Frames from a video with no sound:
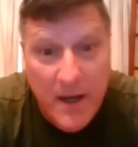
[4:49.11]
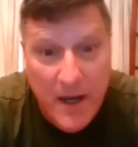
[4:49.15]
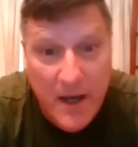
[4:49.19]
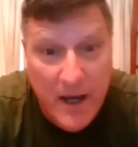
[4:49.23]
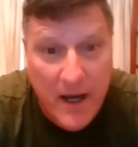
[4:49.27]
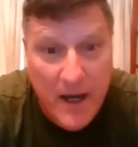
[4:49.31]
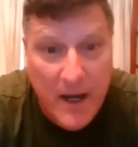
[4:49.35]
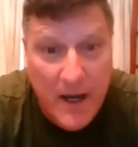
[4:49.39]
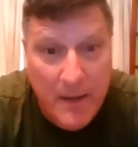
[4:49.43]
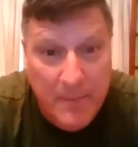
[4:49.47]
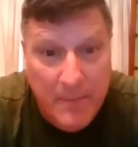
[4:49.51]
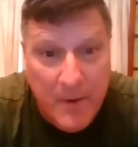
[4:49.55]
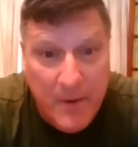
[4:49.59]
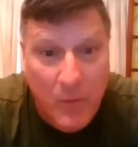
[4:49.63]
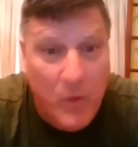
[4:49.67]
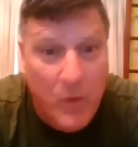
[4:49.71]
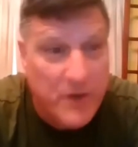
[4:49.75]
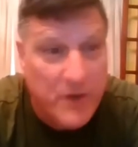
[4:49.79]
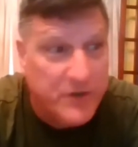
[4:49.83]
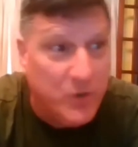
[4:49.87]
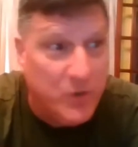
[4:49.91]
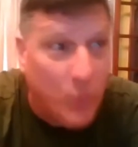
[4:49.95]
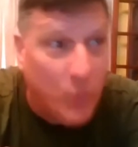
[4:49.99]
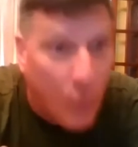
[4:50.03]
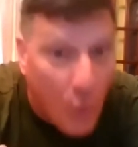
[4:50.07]
It
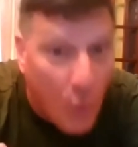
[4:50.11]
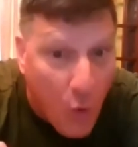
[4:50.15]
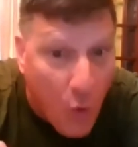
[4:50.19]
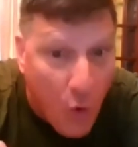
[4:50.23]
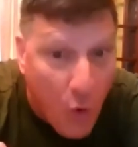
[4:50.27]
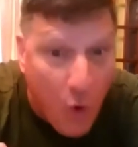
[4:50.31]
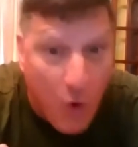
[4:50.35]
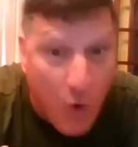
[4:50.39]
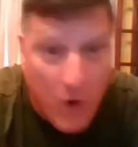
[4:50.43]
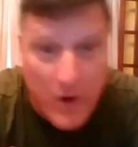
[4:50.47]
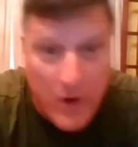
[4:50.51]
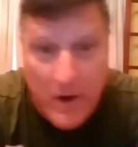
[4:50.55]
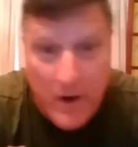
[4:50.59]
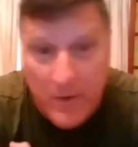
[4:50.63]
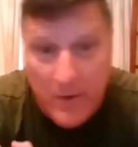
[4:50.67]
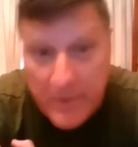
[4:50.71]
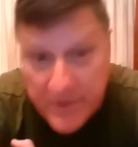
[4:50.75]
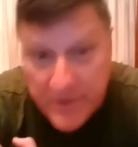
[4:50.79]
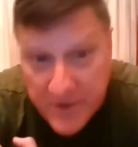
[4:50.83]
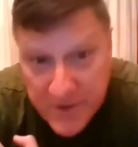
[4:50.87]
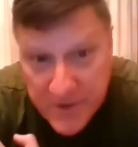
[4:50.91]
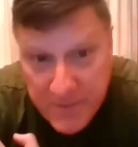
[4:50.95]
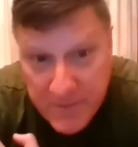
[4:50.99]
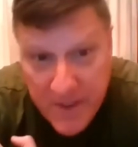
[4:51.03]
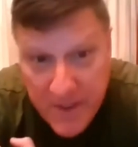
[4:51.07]
wasn't war. It was
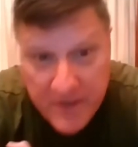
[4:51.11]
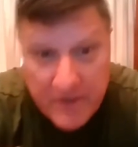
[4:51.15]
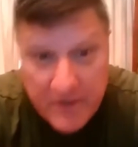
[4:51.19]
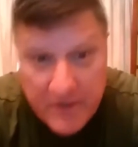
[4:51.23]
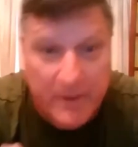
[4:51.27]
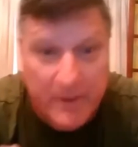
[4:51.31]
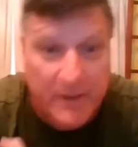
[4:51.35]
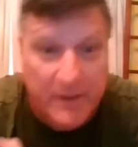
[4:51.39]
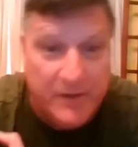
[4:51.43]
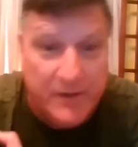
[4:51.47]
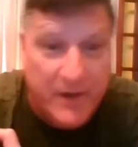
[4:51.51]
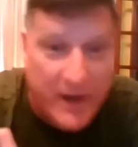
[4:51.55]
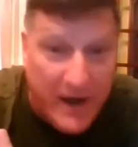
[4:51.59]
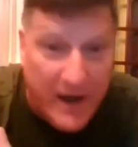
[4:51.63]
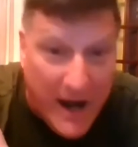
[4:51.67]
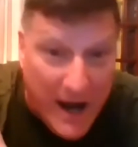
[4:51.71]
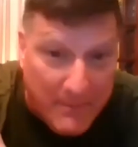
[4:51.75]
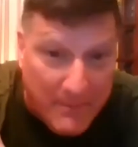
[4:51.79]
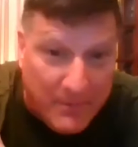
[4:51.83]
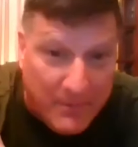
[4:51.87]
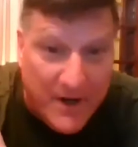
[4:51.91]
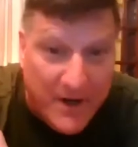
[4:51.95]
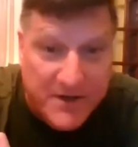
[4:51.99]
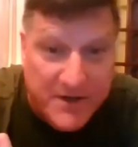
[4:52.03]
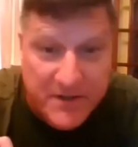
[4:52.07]
a special military
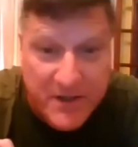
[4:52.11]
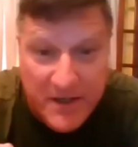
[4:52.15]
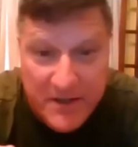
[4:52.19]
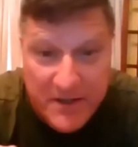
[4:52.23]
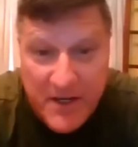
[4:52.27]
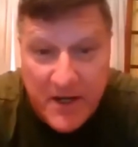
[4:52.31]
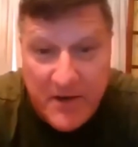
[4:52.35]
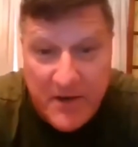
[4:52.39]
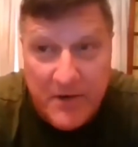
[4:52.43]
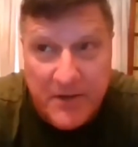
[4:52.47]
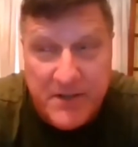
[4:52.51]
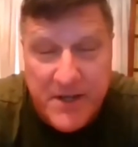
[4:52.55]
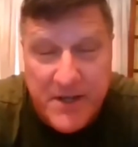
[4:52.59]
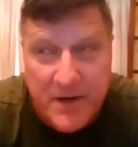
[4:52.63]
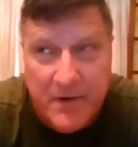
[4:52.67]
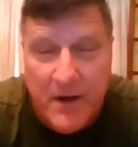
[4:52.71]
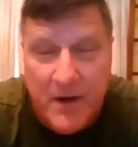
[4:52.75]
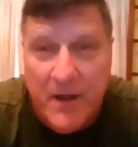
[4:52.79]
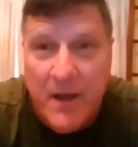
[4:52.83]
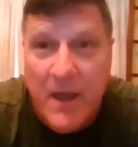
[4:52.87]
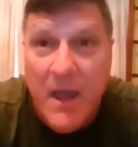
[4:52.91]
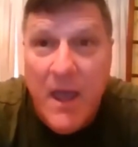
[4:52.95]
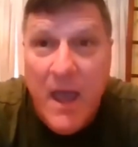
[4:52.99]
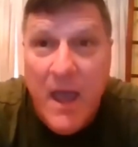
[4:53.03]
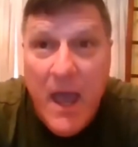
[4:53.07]
operation, et cetera, et
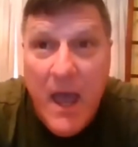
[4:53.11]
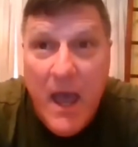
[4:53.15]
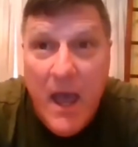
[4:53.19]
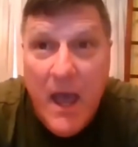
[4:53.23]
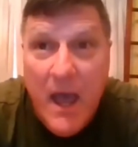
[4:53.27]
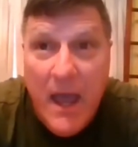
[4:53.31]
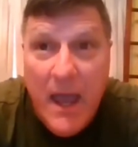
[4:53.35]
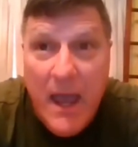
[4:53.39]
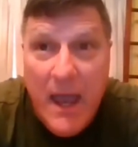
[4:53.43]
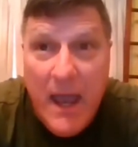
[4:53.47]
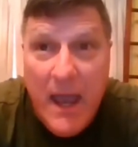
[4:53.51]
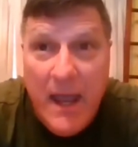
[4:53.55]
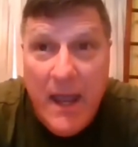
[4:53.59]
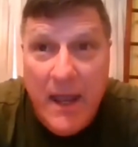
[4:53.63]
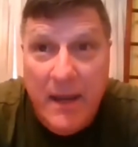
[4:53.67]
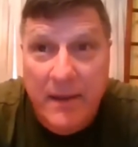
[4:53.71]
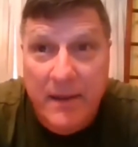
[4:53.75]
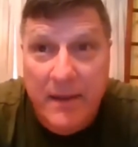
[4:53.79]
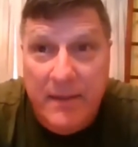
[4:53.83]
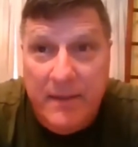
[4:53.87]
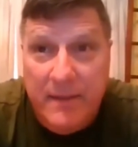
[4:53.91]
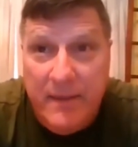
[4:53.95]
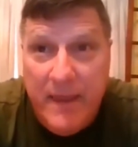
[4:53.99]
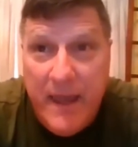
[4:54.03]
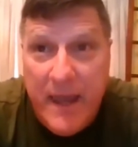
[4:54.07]
cetera.
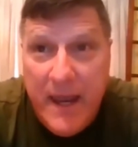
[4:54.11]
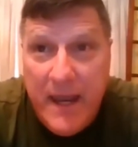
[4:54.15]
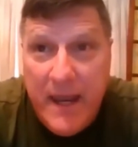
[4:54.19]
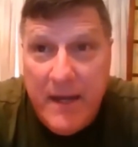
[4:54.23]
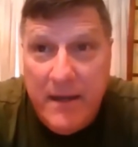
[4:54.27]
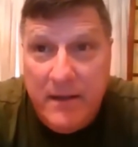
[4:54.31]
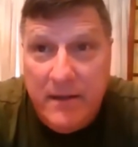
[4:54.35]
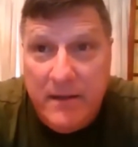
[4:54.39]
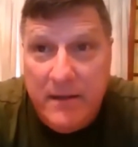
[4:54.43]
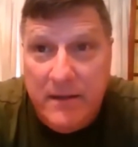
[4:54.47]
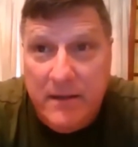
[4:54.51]
And they